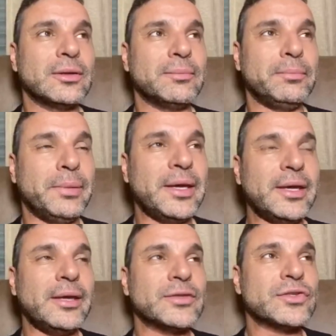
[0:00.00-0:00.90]

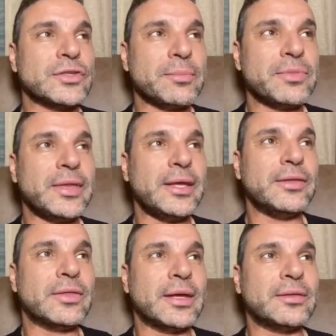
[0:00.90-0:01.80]
be
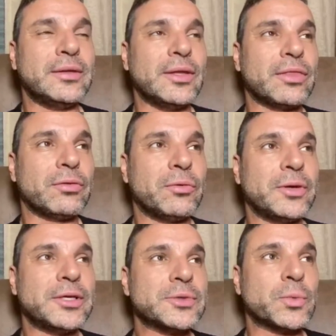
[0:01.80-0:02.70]
something that the
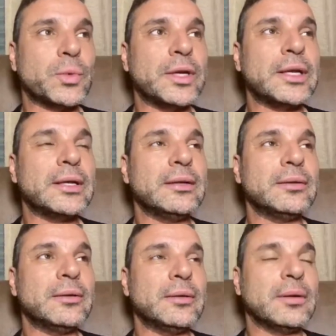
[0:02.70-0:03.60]
authorities will
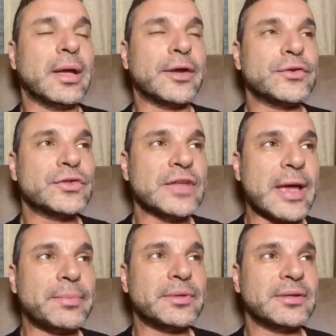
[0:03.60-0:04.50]

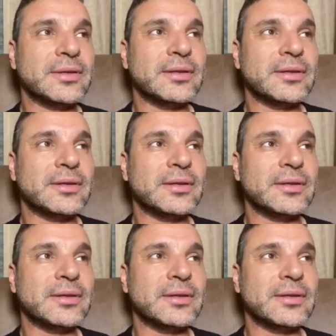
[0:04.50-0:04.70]
accept